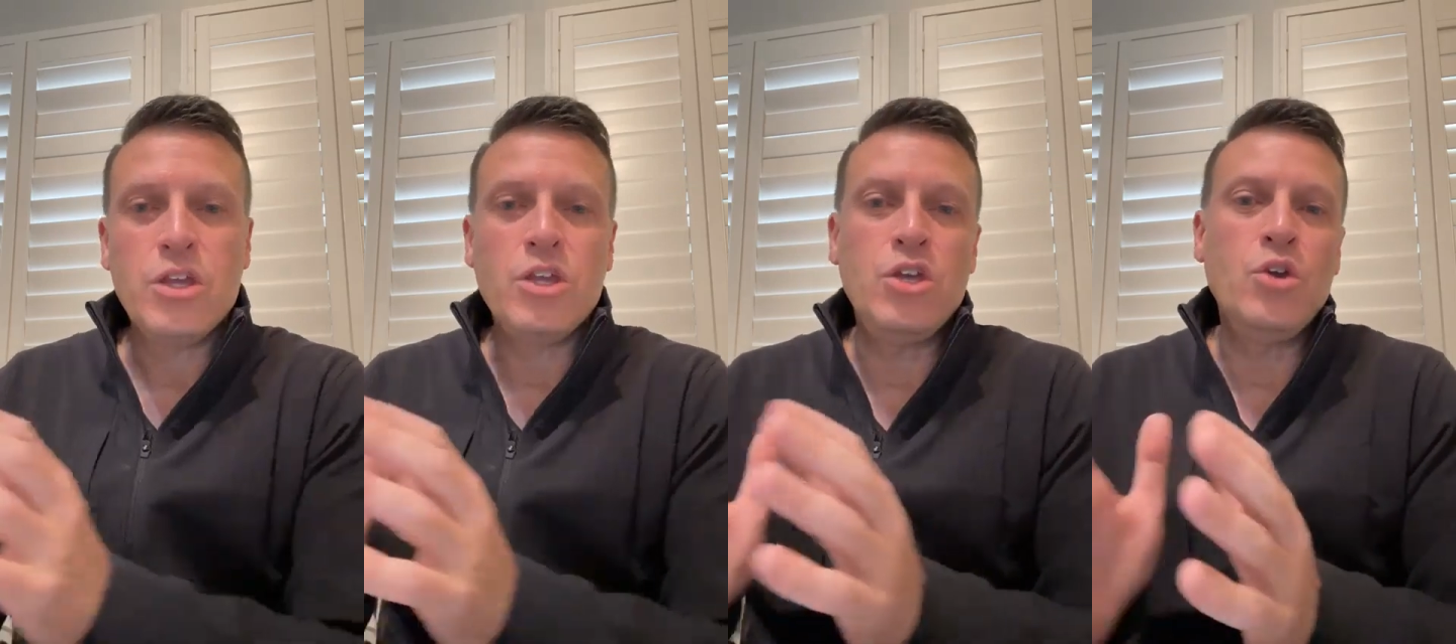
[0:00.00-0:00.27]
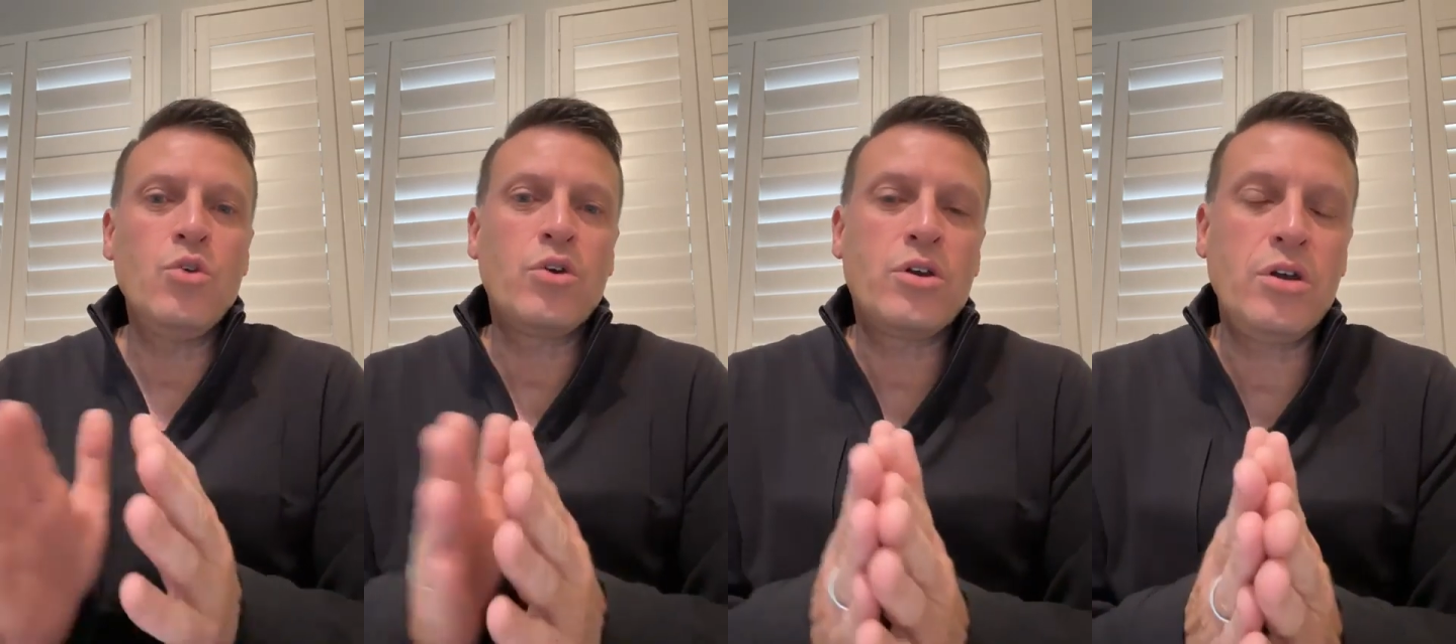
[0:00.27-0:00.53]

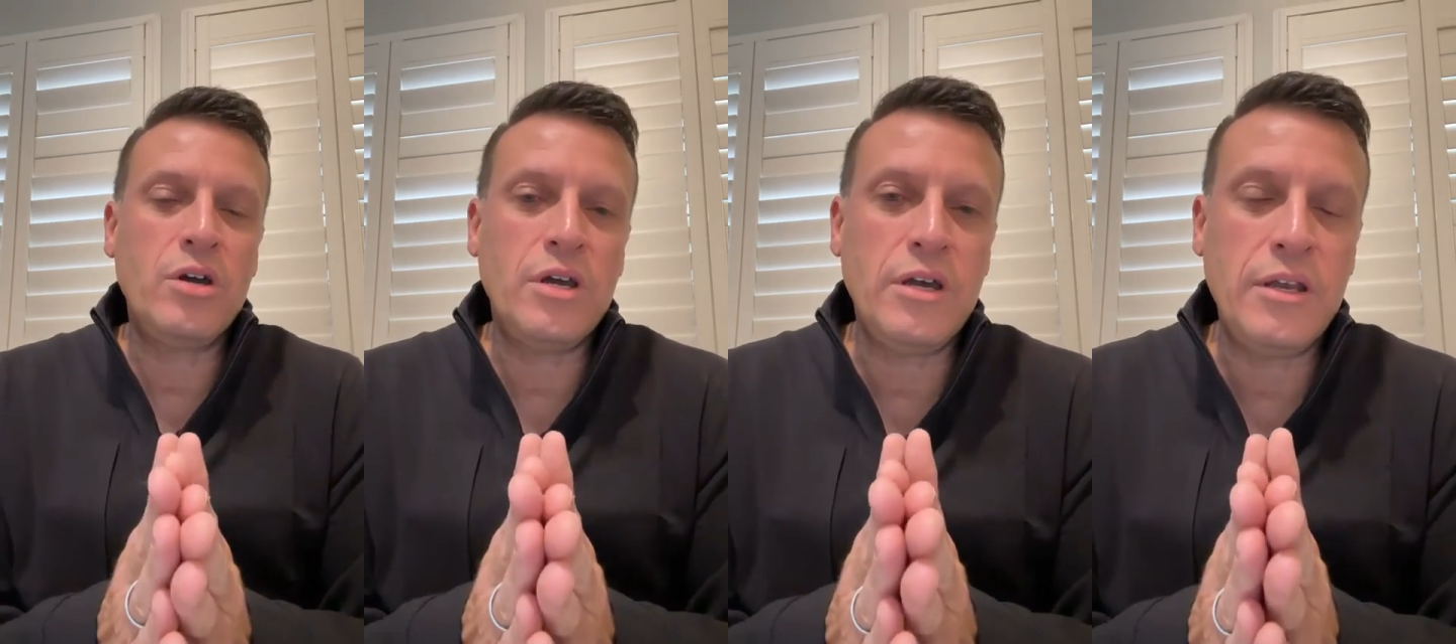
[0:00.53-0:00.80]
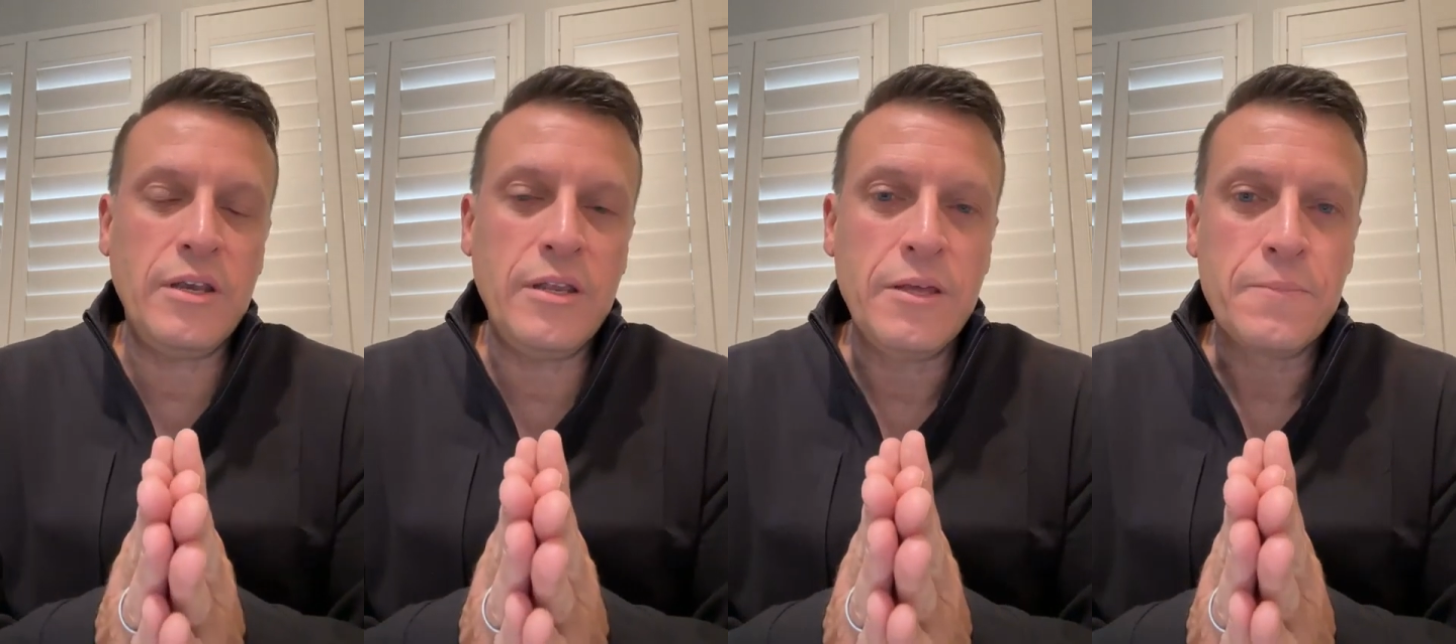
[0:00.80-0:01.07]
You
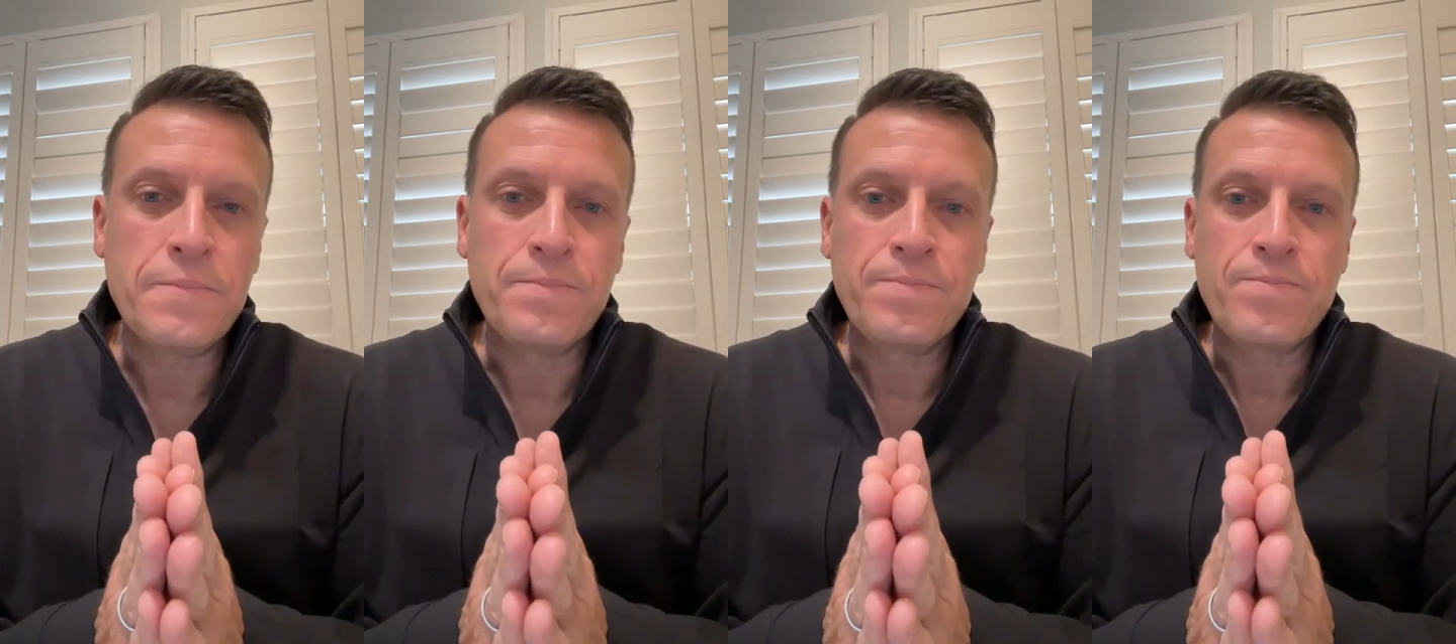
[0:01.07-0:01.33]
could